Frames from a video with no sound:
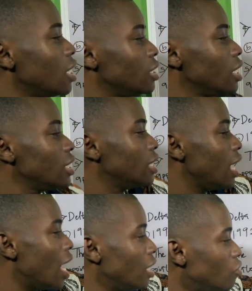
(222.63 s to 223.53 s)
Is it
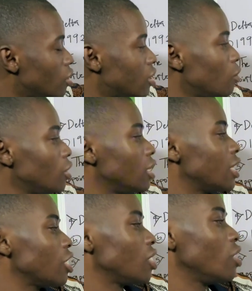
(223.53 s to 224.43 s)
the NUC, which
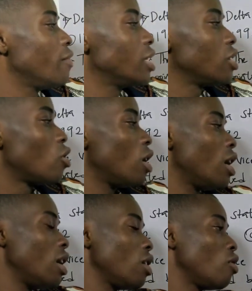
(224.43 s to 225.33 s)
is National University
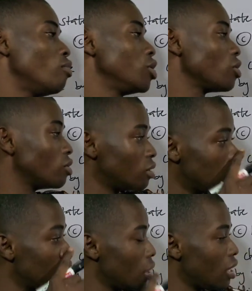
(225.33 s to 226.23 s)
Commission?
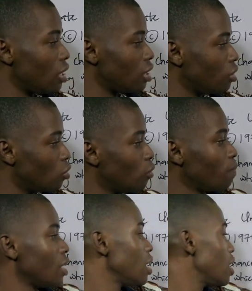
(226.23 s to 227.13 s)
No.